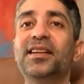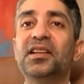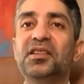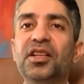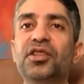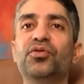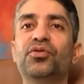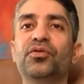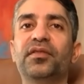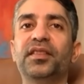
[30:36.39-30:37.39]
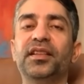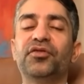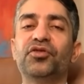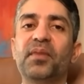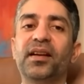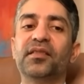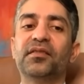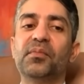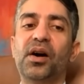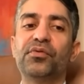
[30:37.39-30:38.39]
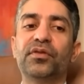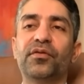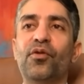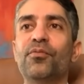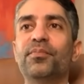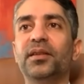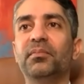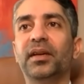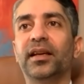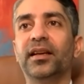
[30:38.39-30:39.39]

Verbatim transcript: continued to see tremendous amount of hope in me.